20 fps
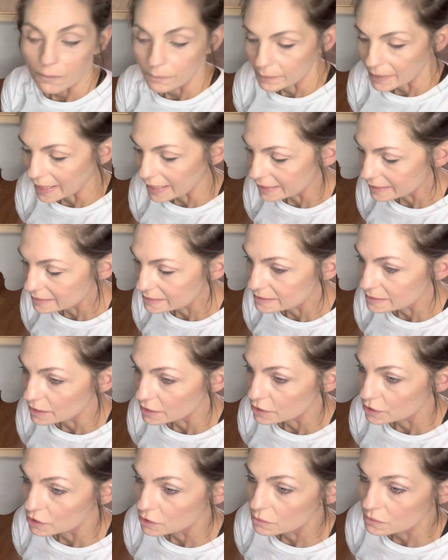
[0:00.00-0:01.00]
paint
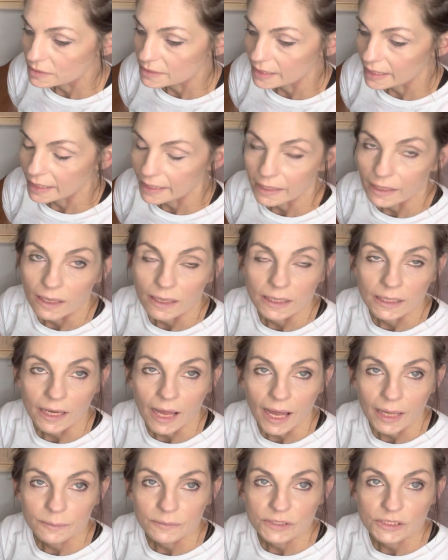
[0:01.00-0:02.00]
using a
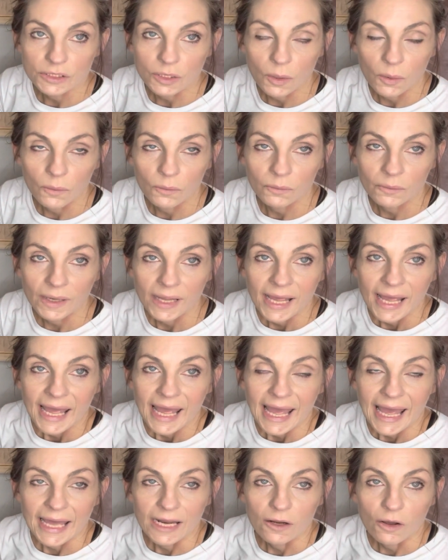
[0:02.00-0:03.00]
limestone,
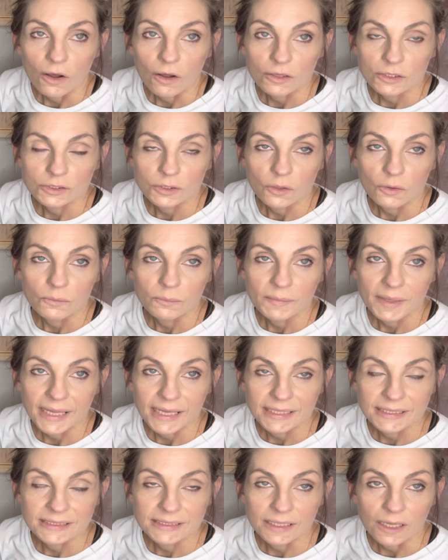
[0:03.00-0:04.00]
and I also
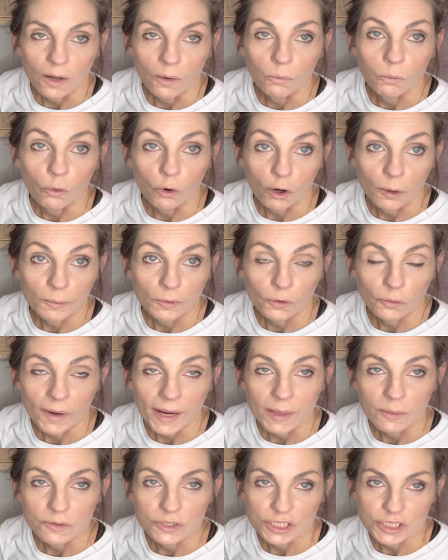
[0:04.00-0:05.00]
mixed a warm
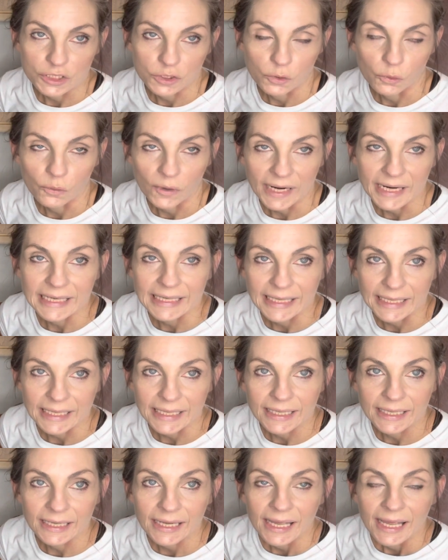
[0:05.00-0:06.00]
gray, which is gray
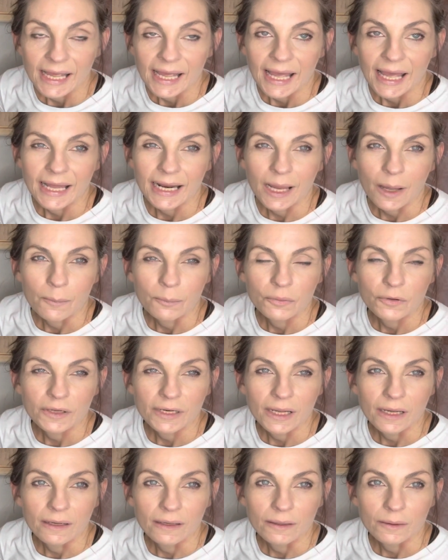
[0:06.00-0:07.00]
linen, and I put
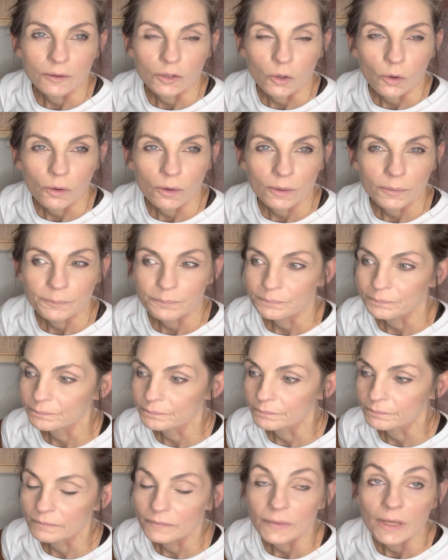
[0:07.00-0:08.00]
a
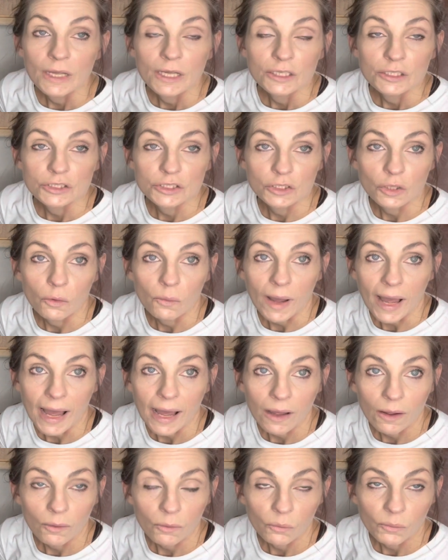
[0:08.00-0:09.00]
snow
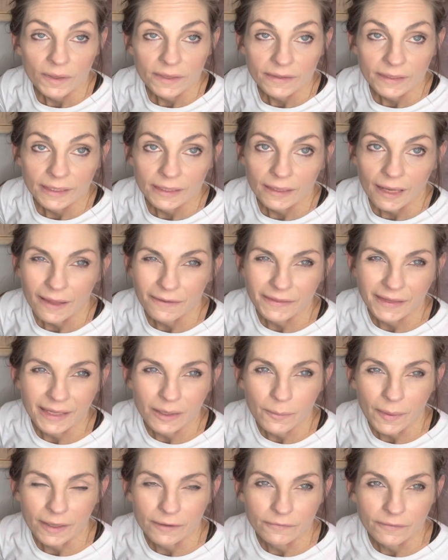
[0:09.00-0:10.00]
owl with it. I think
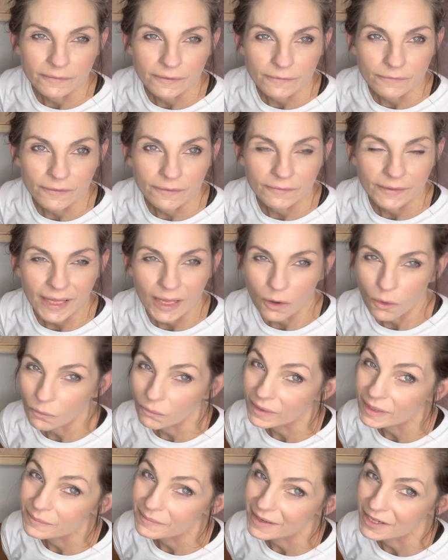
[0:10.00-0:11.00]
about a 50-50. I don't
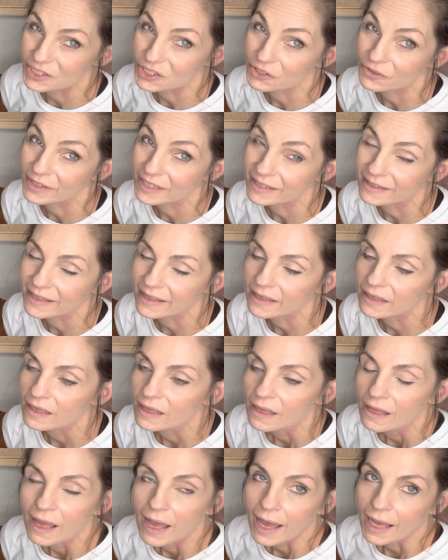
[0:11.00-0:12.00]
really measure anything.
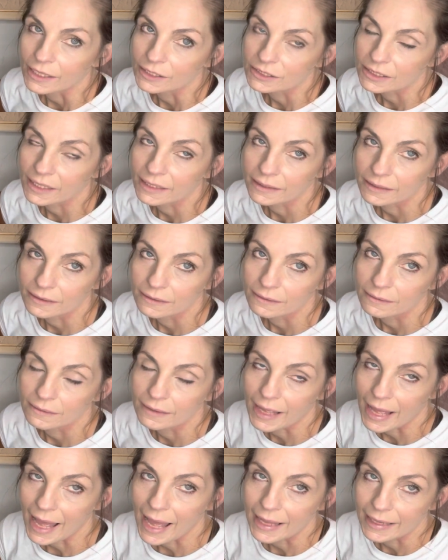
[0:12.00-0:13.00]
I just kind of
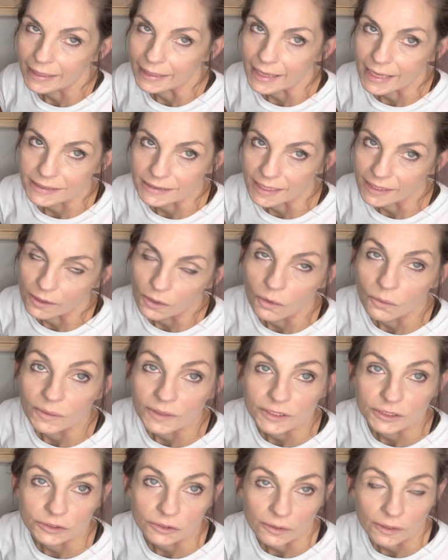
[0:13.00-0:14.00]
add it as I go
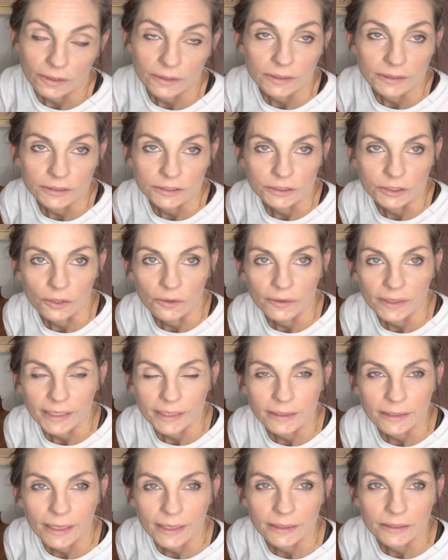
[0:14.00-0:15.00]
and stir
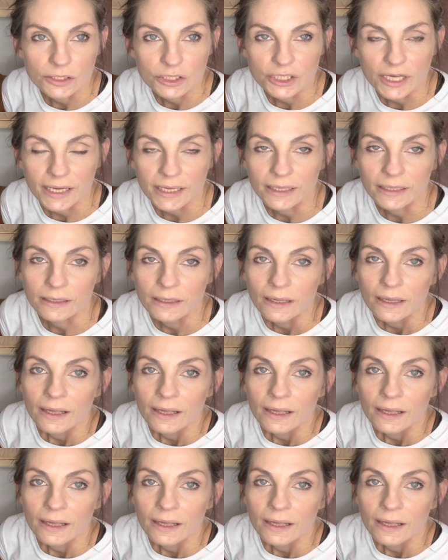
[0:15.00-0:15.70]
it and shake it.